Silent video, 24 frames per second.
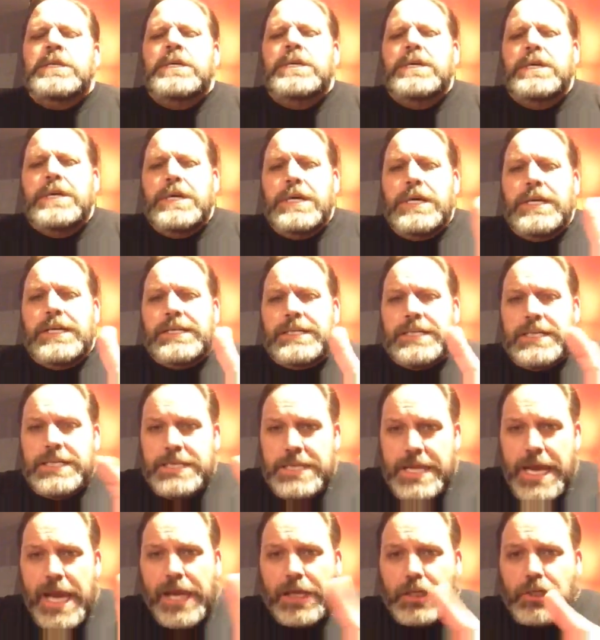it's the
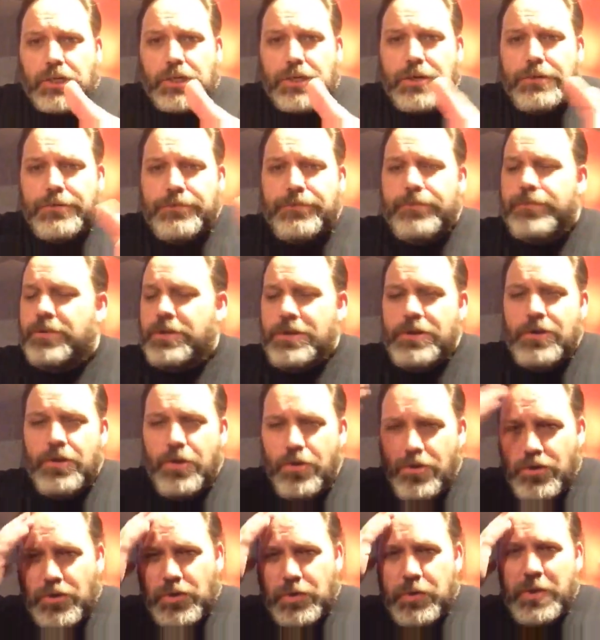nectar
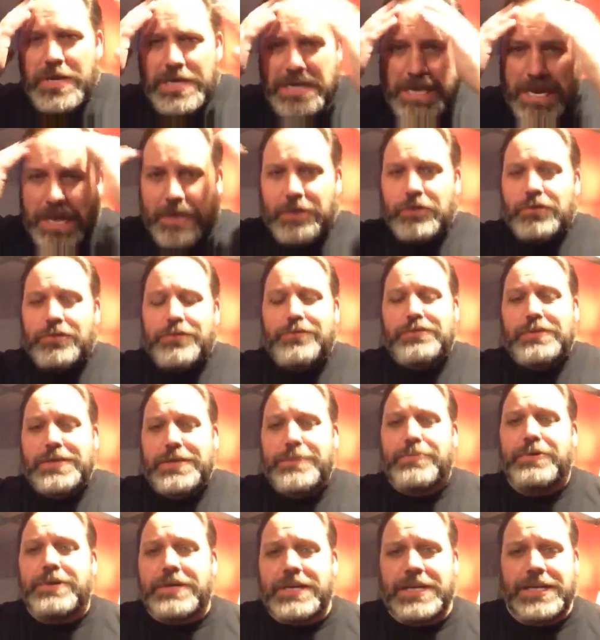of, sweet nectar of
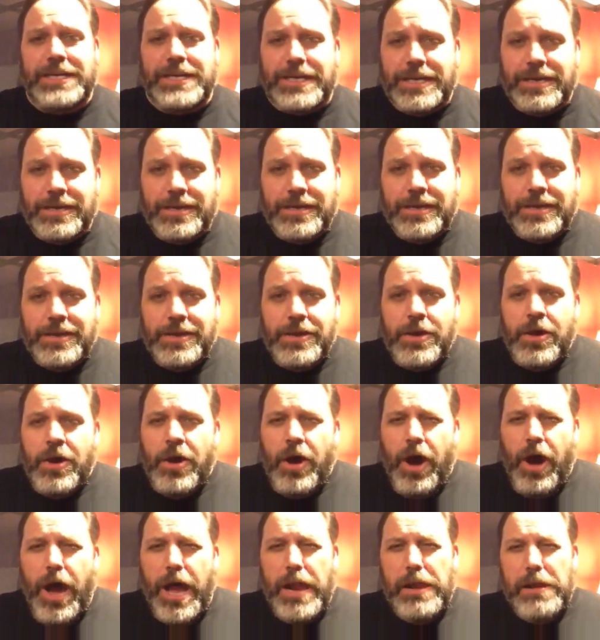liberty.
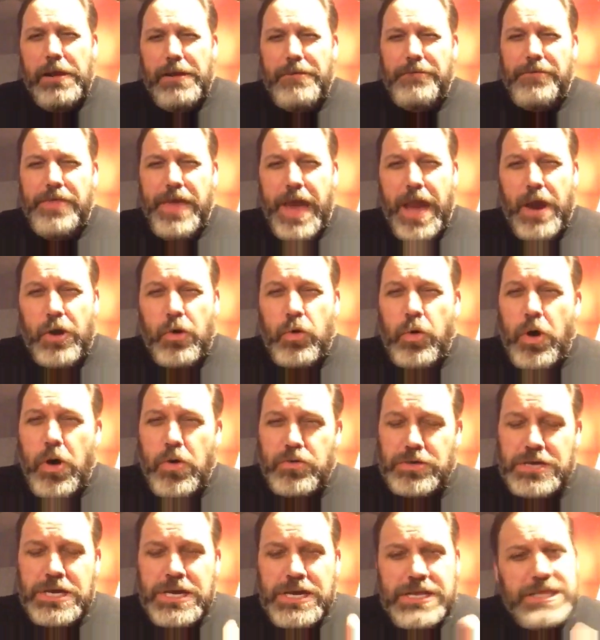I love that
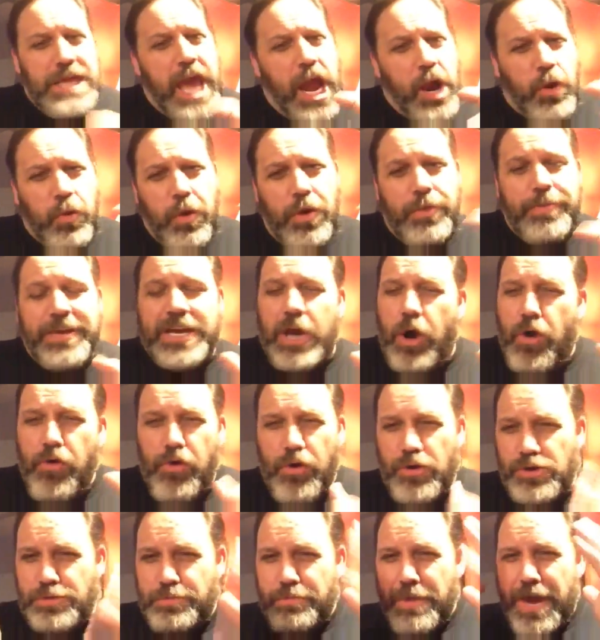quote.
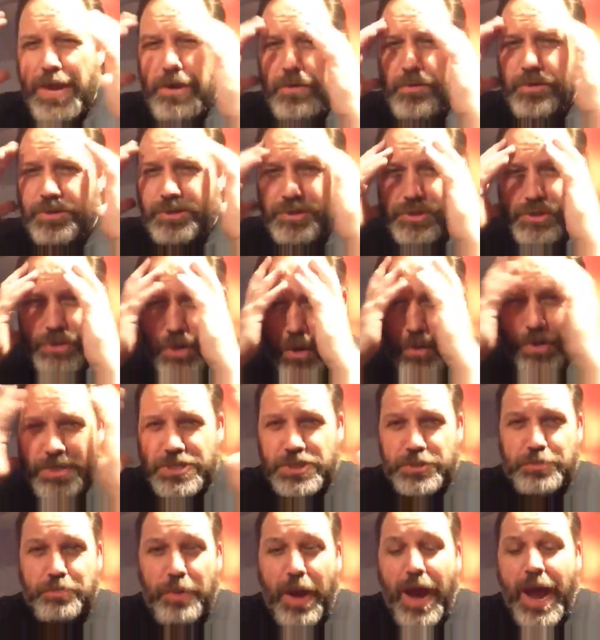Those men were so
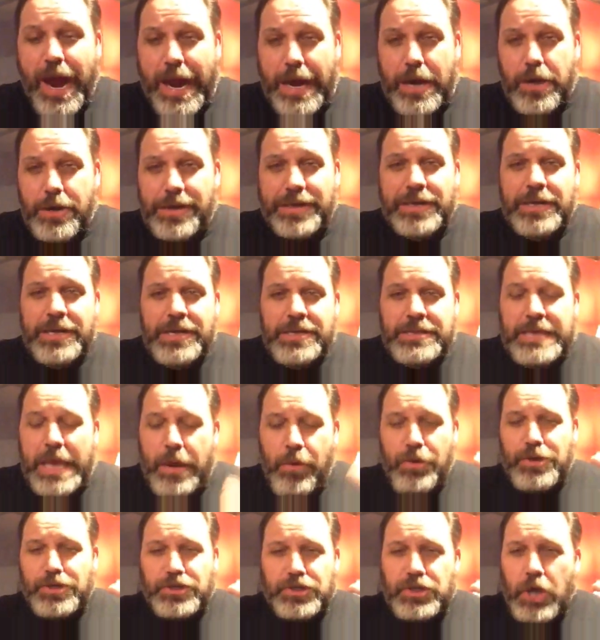inspired.
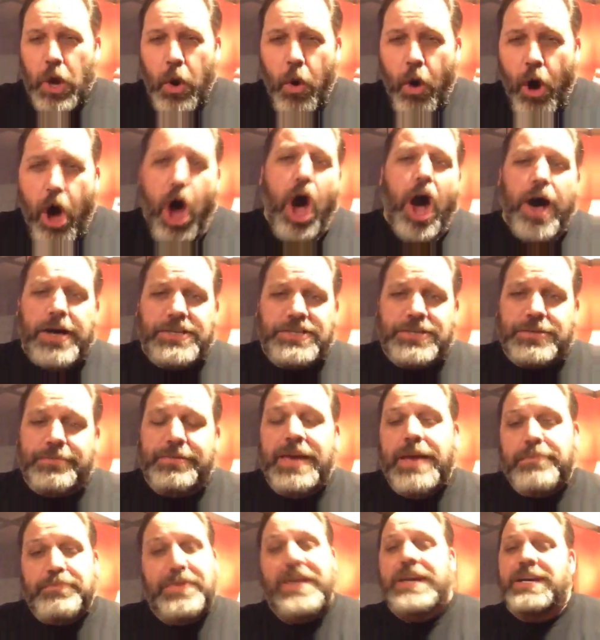They were so
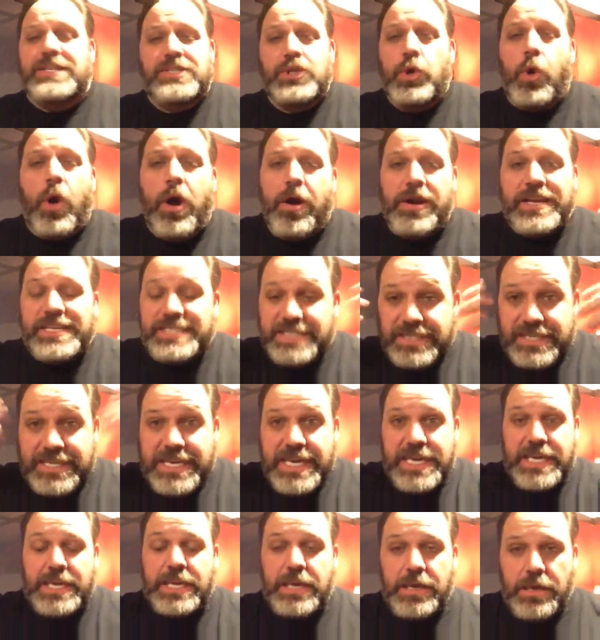awesome. Yeah, because you already
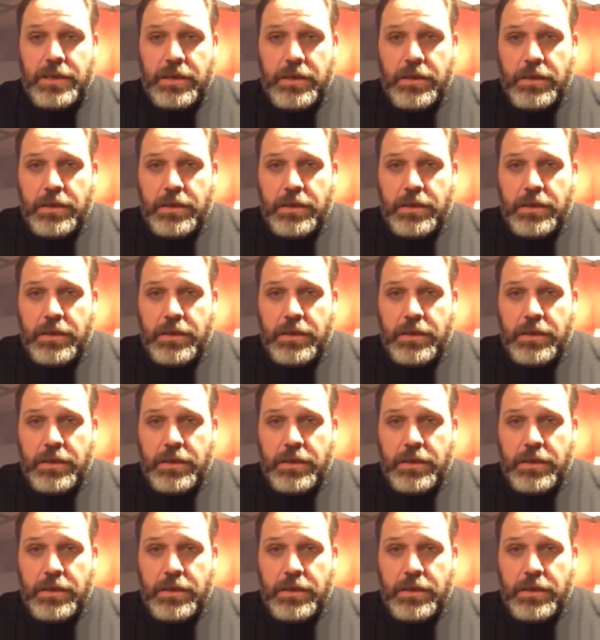see.